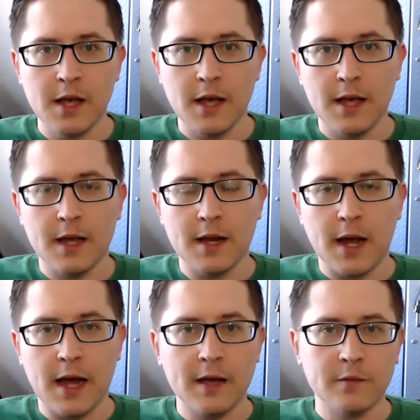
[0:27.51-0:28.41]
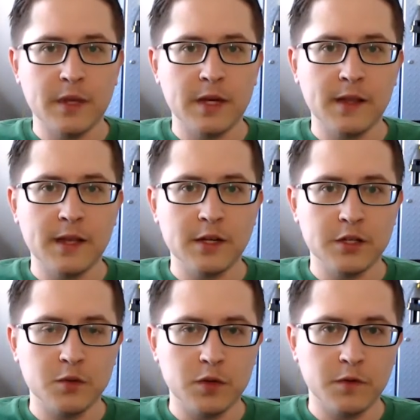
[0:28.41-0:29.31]
And I have been in the
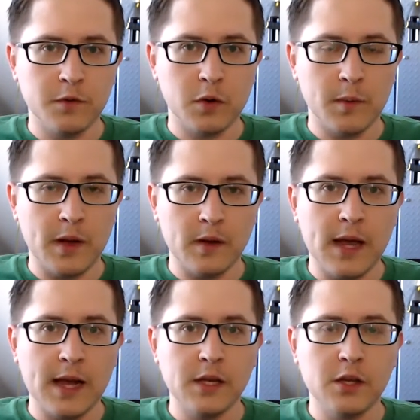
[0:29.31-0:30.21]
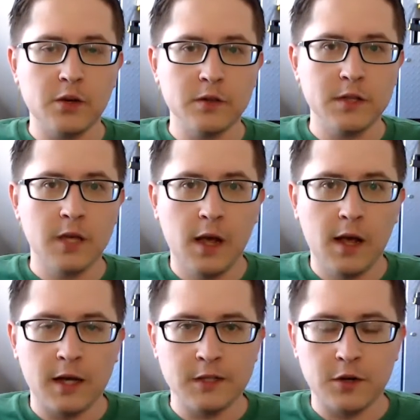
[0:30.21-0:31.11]
industry for about 9 years.
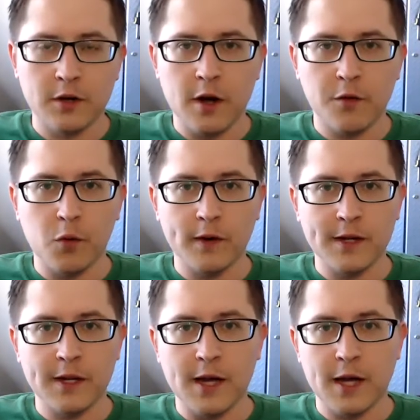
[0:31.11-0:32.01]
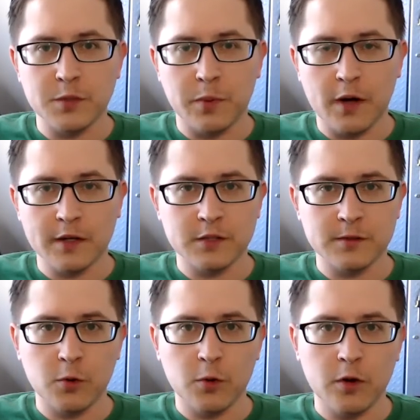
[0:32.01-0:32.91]
I started off working in a hydroponics
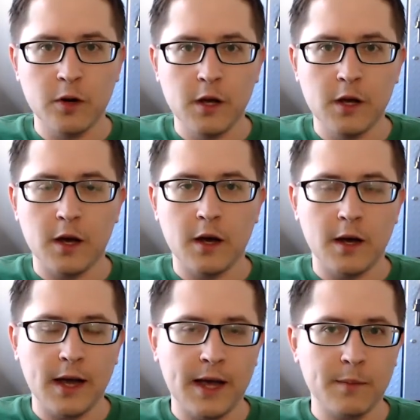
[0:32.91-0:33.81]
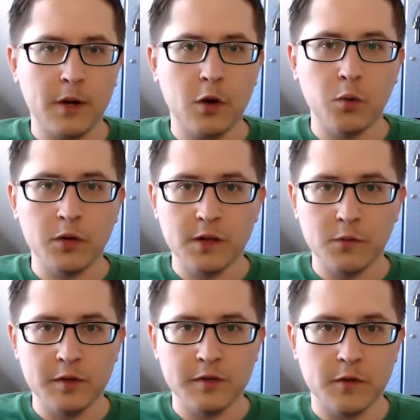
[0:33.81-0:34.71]
store. I had my own
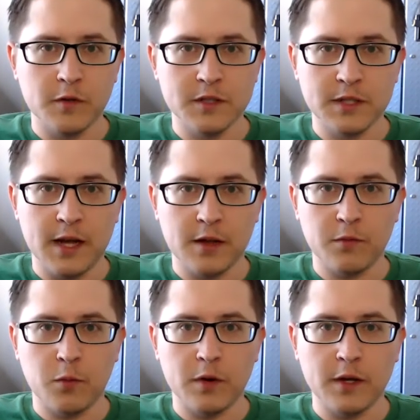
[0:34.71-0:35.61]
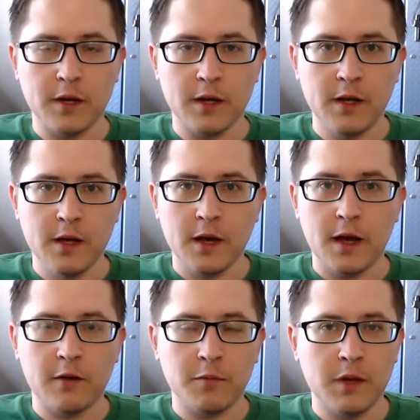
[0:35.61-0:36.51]
delivery service in California.
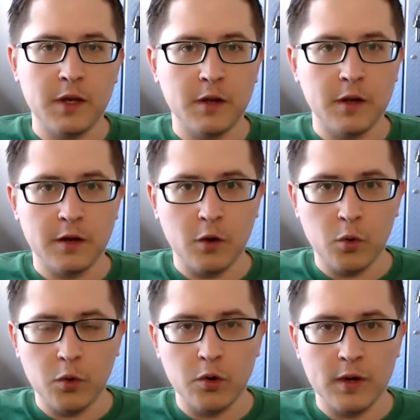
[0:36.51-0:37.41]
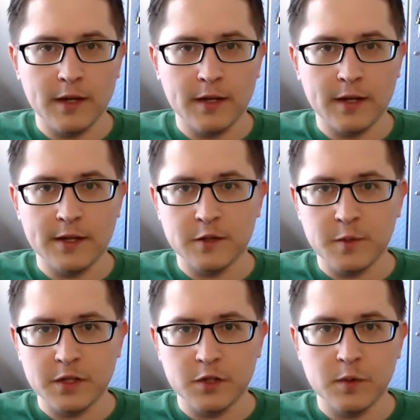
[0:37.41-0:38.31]
I've been an owner in a
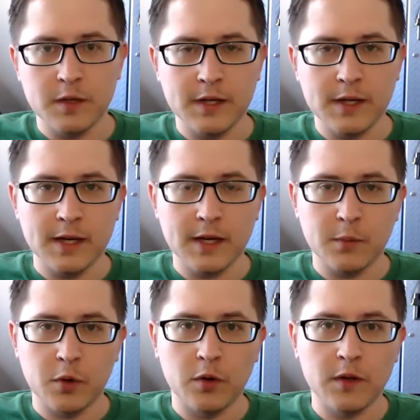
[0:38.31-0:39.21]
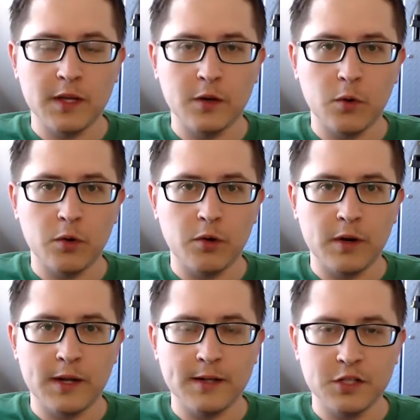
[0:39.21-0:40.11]
dispensary, and I'm currently an owner in
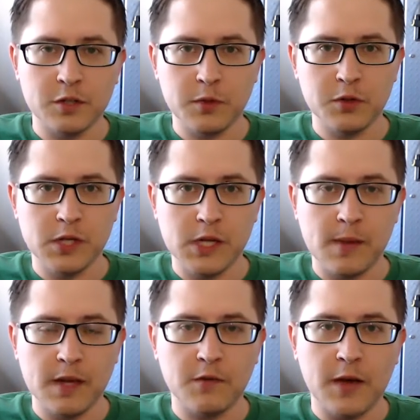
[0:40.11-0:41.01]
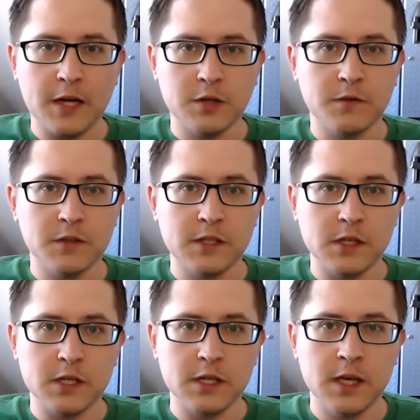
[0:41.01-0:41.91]
a distribution and manufacturing
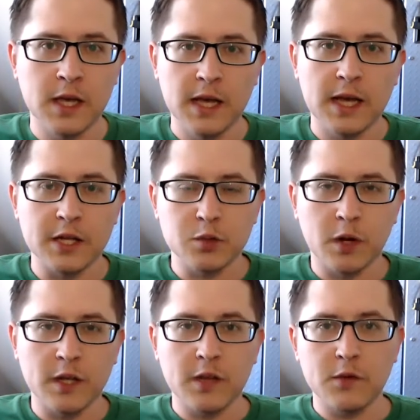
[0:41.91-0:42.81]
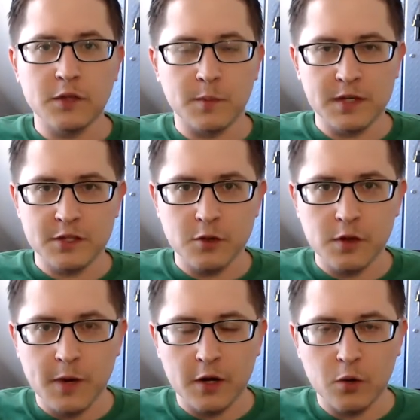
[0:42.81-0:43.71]
facility. And I just want to give you some history
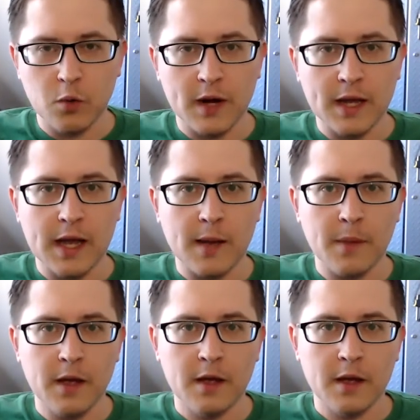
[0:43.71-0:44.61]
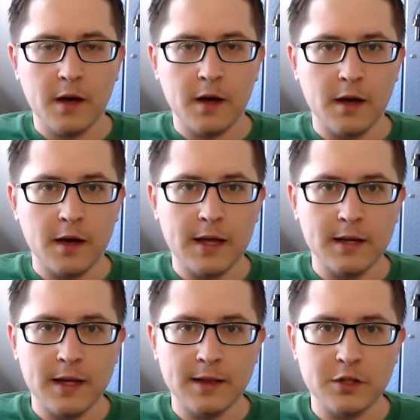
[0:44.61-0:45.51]
about who I am
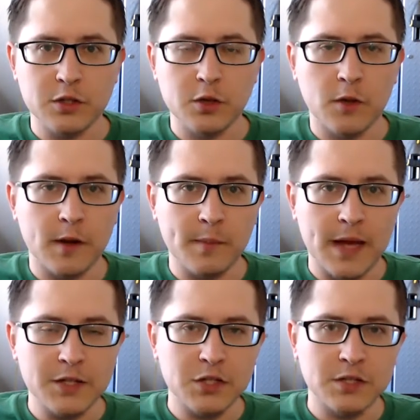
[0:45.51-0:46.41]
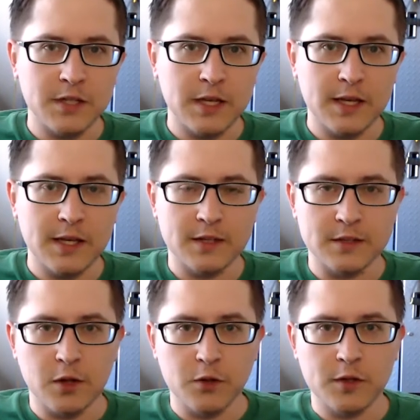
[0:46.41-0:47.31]
and let you know that I'm not just a
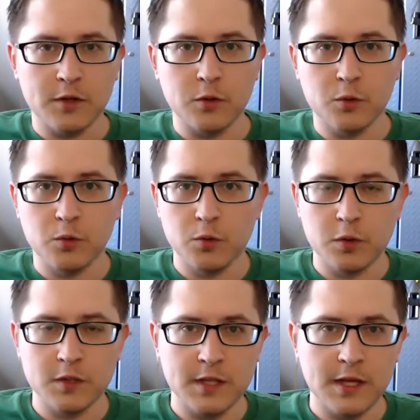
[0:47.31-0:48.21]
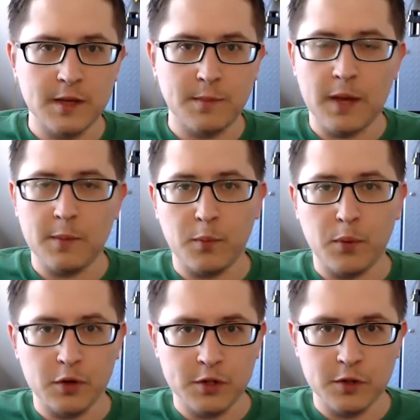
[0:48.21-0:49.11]
consultant who is a paper
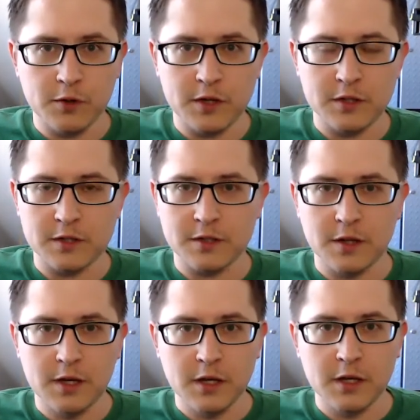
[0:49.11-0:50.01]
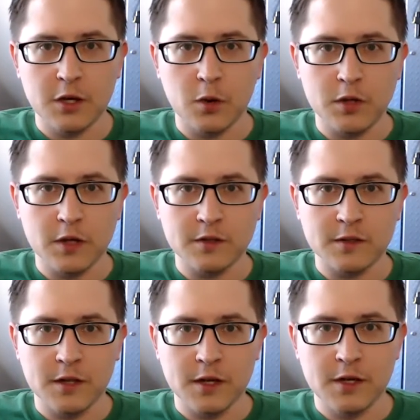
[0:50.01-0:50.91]
pusher that just
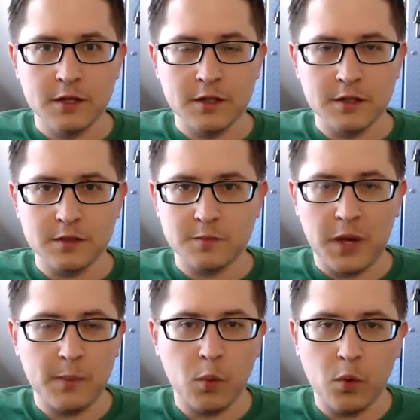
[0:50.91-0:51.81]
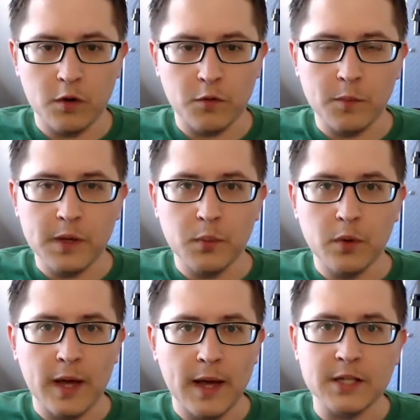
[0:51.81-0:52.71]
does paperwork for people.
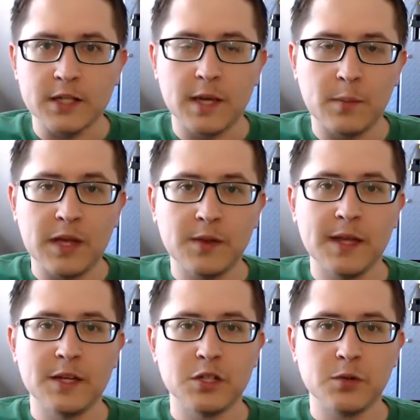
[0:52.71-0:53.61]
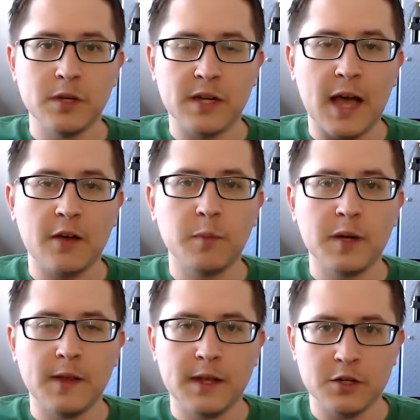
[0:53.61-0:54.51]
I actually am in the industry and have been
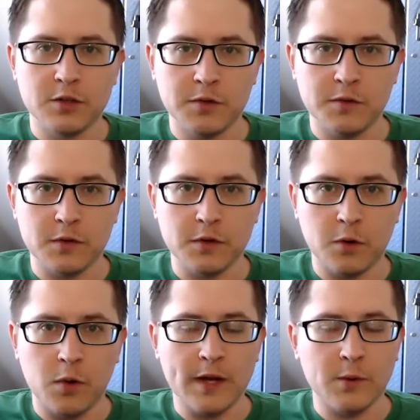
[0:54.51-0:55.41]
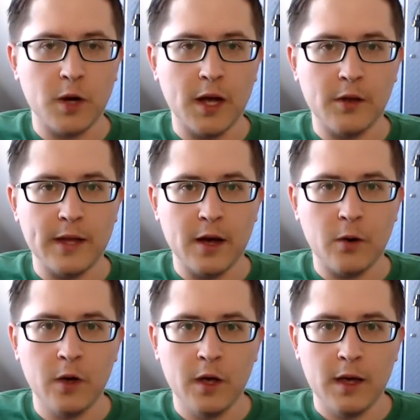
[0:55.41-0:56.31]
in the industry for quite a while now.
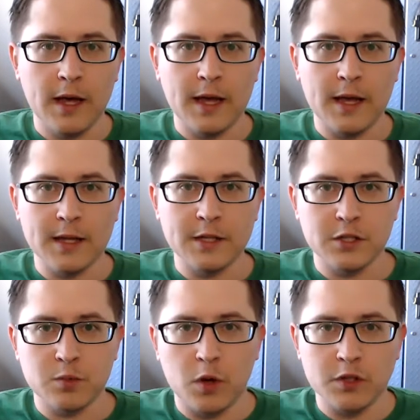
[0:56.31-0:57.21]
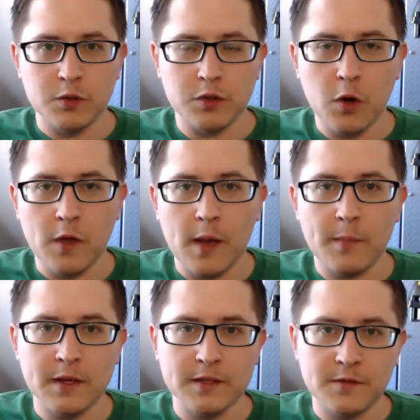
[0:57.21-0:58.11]
And I just want you to know that
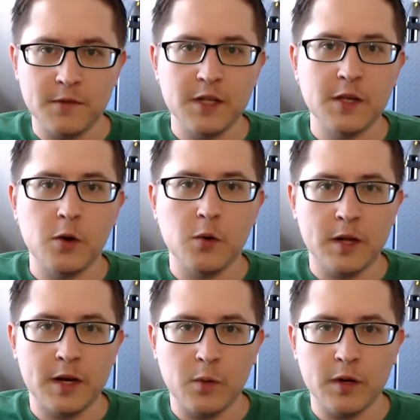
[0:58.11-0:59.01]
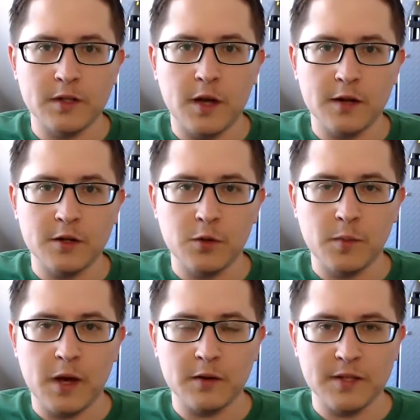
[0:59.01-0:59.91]
because the video that I want to talk to you
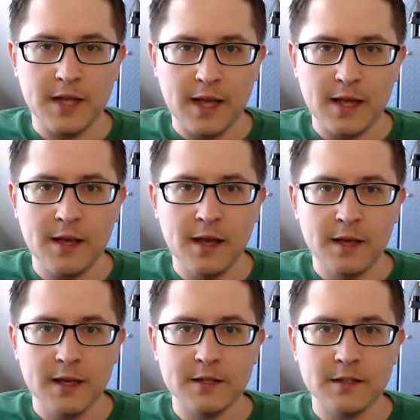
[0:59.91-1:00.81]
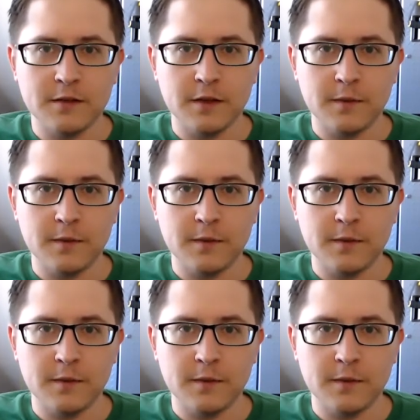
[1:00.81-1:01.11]
about today is